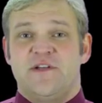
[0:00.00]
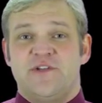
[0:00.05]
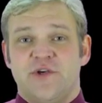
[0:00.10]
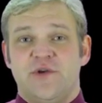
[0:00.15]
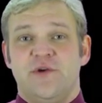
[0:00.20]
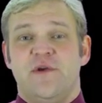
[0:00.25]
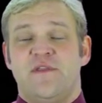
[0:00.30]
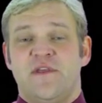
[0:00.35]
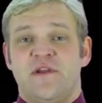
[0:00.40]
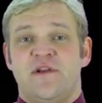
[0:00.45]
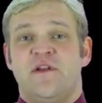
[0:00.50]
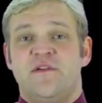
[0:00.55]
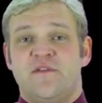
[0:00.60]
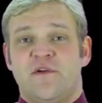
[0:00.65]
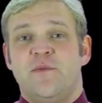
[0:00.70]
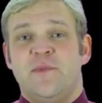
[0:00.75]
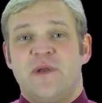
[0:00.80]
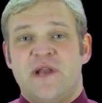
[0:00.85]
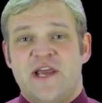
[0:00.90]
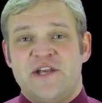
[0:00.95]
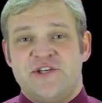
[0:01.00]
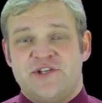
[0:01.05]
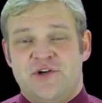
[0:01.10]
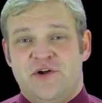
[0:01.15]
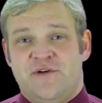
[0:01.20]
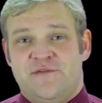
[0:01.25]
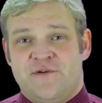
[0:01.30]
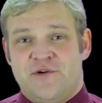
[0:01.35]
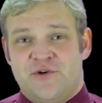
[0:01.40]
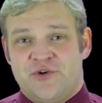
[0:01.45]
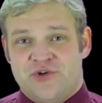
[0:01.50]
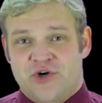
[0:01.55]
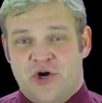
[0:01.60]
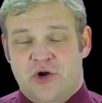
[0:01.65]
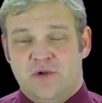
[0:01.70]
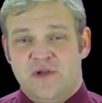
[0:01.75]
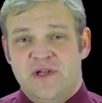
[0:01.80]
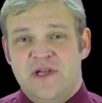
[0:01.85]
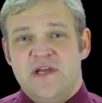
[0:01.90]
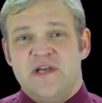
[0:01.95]
to the determination of
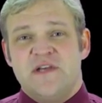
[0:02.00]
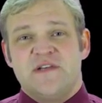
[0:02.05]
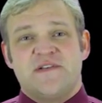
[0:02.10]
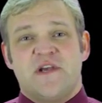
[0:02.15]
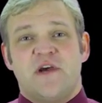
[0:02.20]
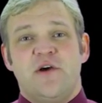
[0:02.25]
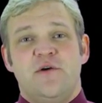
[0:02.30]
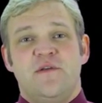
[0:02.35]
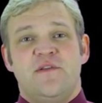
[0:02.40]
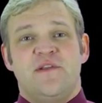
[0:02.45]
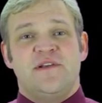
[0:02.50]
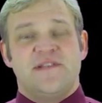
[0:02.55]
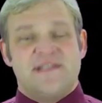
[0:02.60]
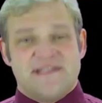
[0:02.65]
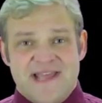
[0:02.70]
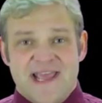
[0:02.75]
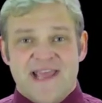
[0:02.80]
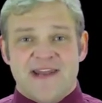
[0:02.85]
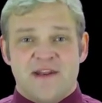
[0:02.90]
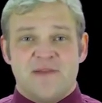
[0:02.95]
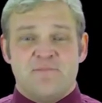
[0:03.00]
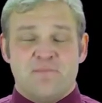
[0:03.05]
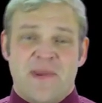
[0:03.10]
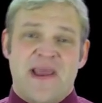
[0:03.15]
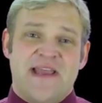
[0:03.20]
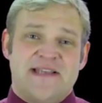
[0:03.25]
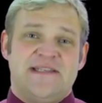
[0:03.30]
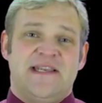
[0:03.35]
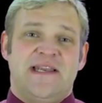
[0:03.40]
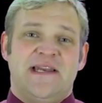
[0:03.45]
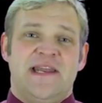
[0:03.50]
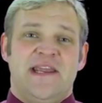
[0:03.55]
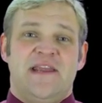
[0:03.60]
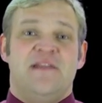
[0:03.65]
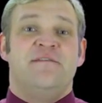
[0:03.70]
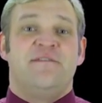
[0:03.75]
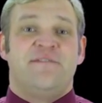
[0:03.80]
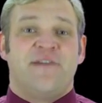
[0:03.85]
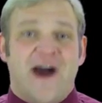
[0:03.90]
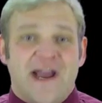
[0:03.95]
control. So the standard basically
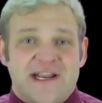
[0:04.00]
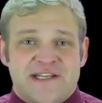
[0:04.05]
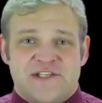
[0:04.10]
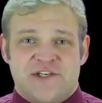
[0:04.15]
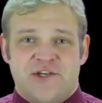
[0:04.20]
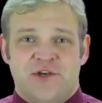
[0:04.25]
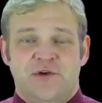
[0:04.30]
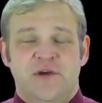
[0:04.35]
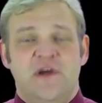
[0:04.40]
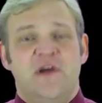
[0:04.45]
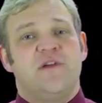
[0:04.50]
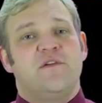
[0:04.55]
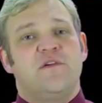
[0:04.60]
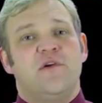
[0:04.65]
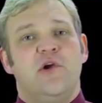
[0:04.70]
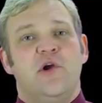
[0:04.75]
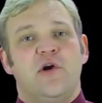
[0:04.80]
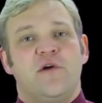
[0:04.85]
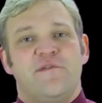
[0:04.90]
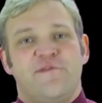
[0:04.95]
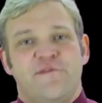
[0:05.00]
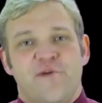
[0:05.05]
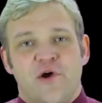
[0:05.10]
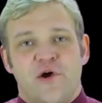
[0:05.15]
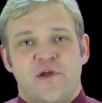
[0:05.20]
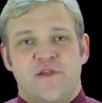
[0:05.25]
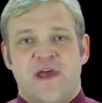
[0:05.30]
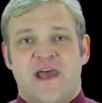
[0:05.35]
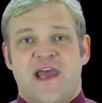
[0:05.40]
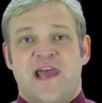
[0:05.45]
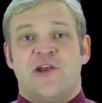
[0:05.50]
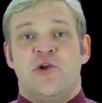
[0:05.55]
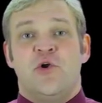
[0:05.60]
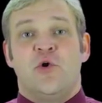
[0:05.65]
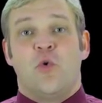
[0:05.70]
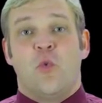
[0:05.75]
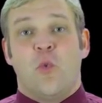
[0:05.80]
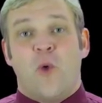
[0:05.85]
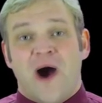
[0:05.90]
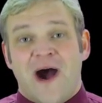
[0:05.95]
invites you to look further and
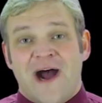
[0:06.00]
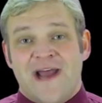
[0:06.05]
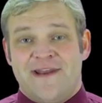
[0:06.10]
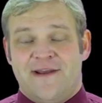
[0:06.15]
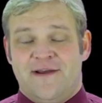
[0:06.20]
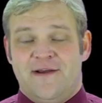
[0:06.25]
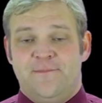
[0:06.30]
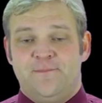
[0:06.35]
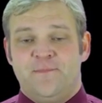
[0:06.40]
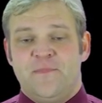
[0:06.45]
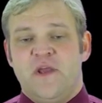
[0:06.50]
look wider.